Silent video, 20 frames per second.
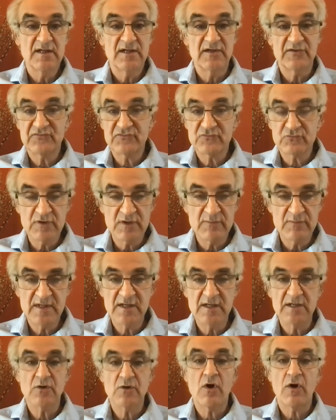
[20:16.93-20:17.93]
extreme
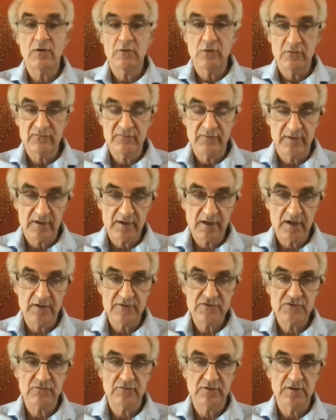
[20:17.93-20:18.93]
heat all over the
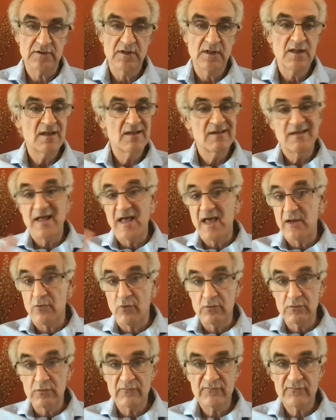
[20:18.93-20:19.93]
country and
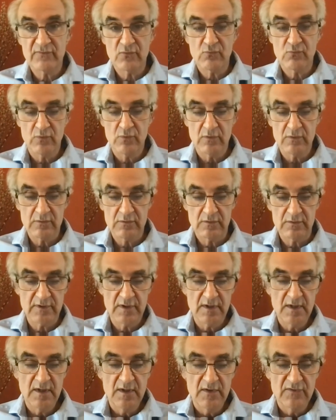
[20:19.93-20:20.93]
all over the world.
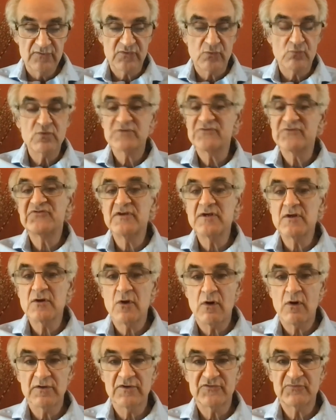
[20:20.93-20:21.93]
So we're seeing
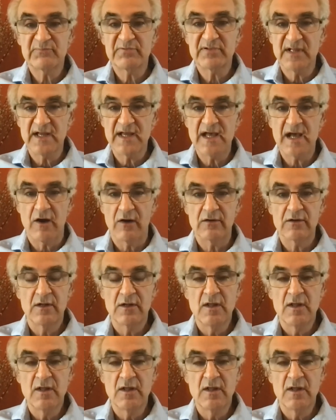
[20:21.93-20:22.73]
all this play out